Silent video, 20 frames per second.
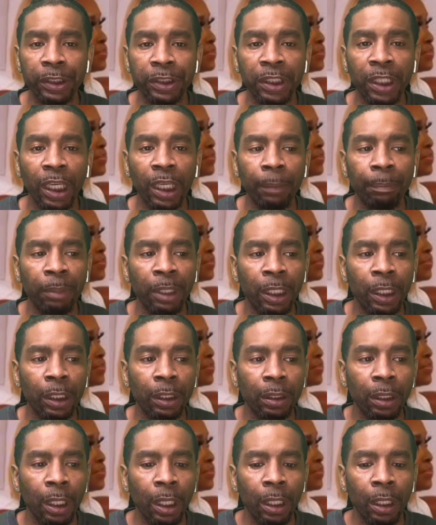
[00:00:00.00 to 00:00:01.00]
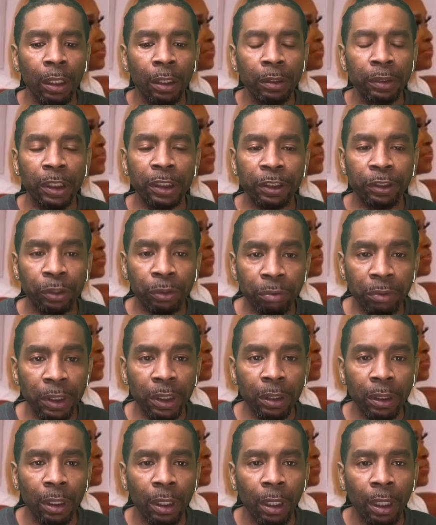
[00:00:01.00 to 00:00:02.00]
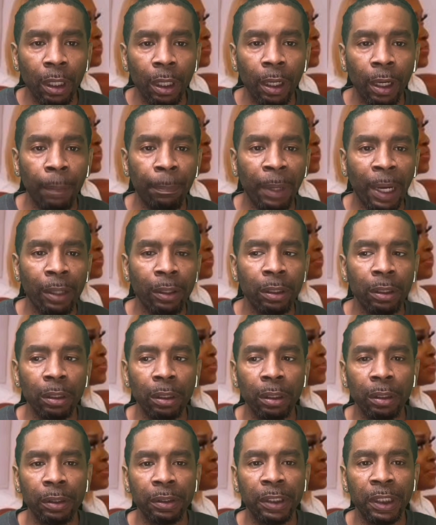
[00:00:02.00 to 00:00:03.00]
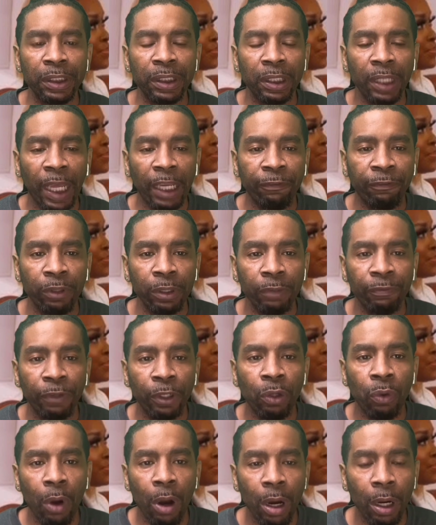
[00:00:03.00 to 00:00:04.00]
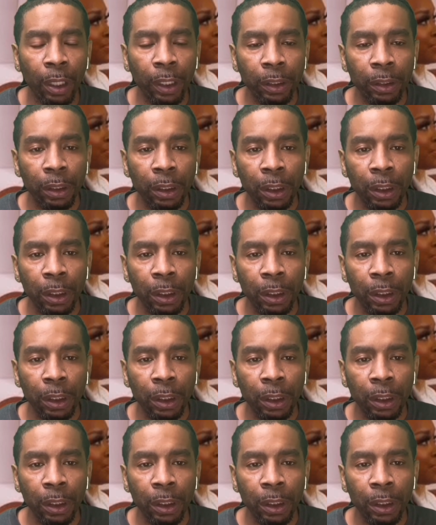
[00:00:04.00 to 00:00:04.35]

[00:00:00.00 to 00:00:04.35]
She ain't being discreet about her dislike for Quad.